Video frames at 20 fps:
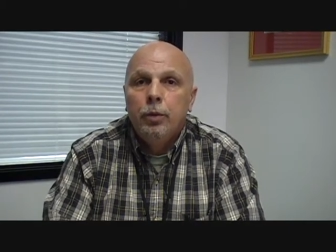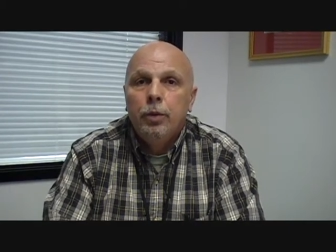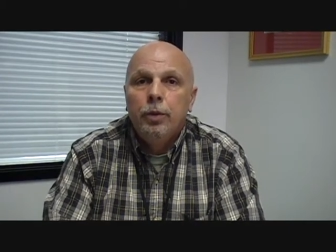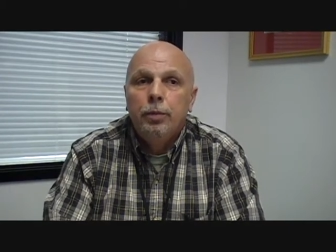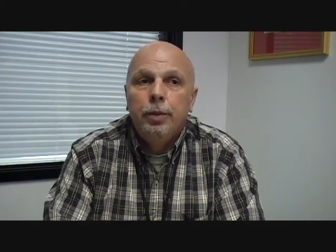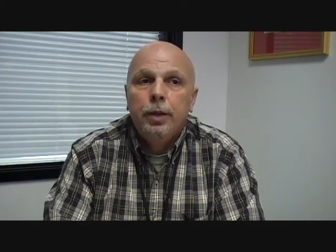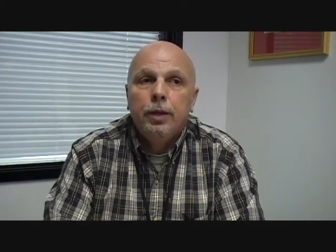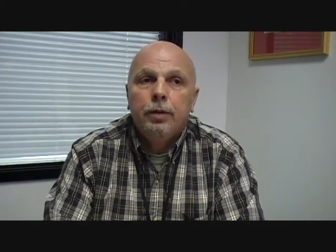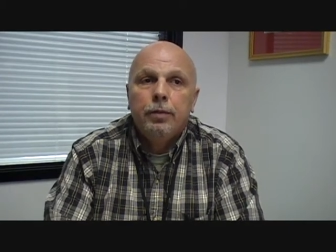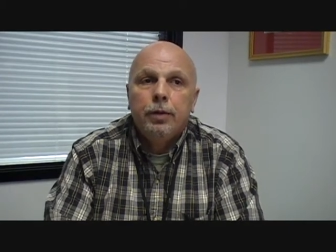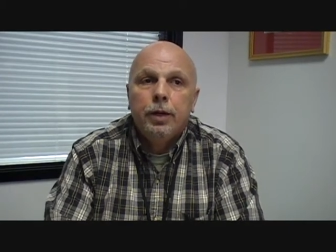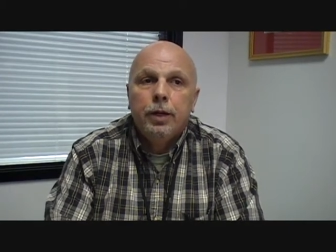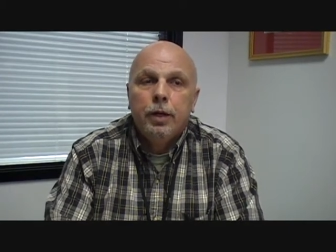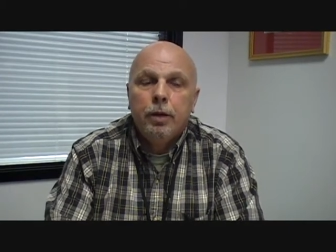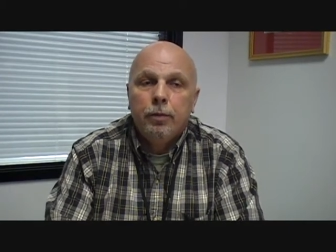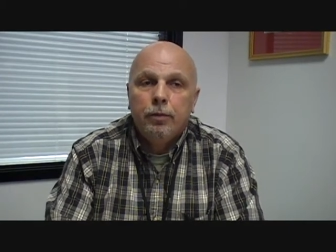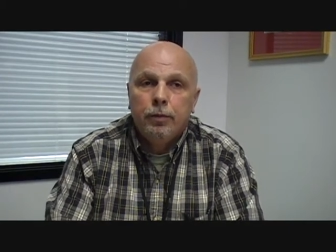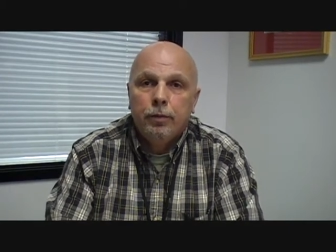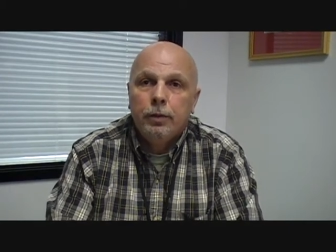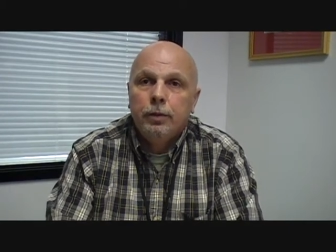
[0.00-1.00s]
would be a very
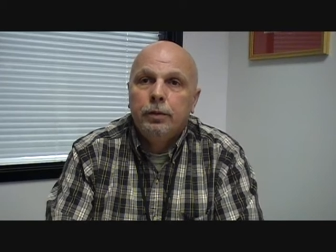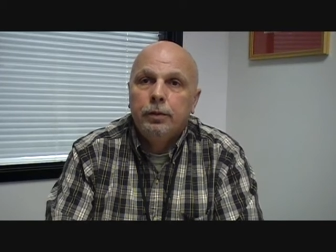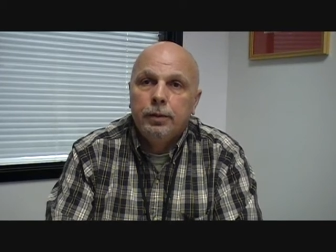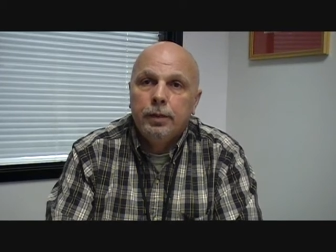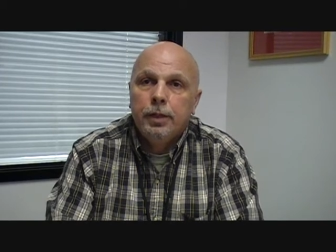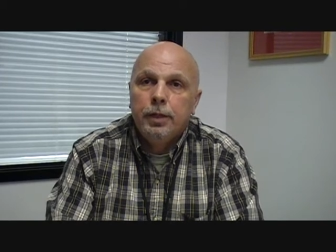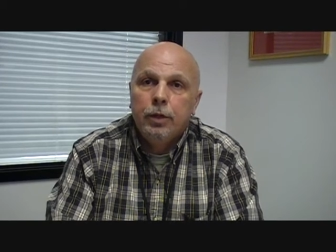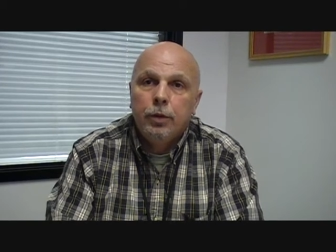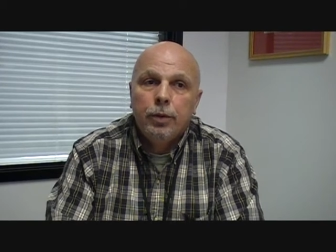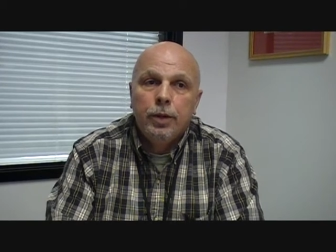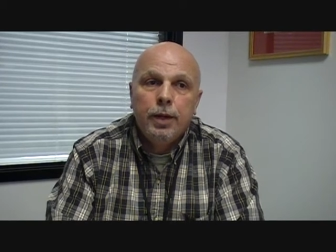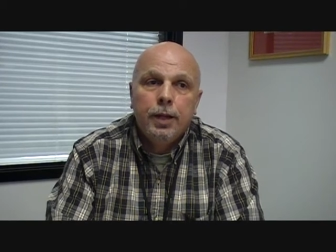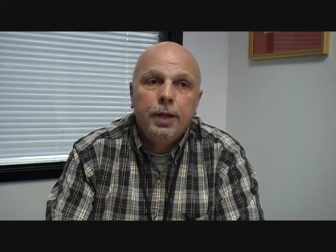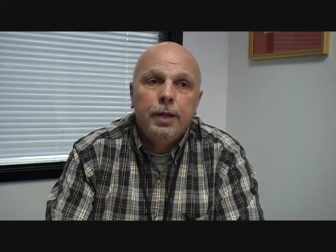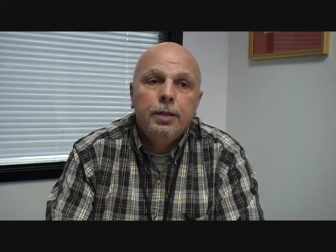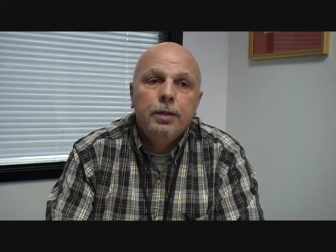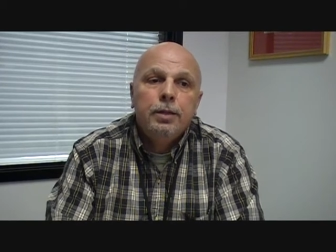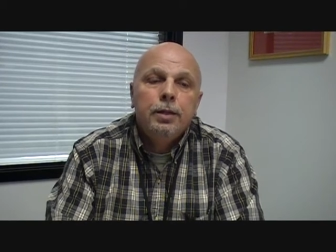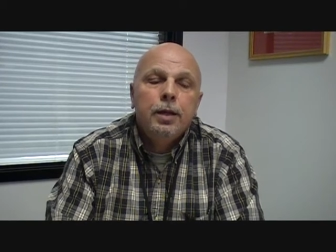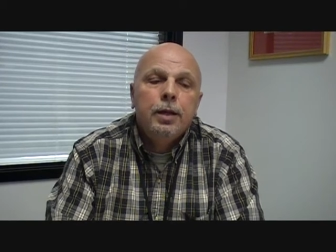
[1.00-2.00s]
helpful
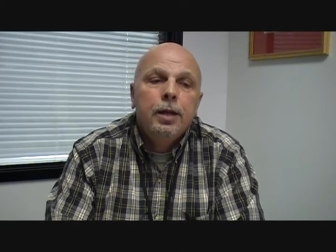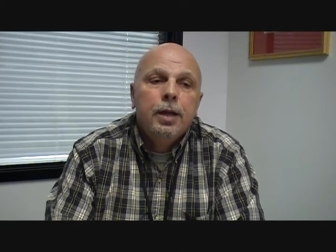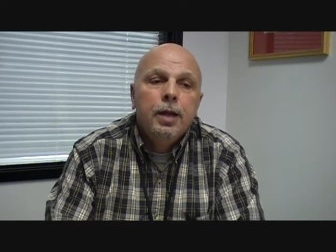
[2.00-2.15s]
ingredient.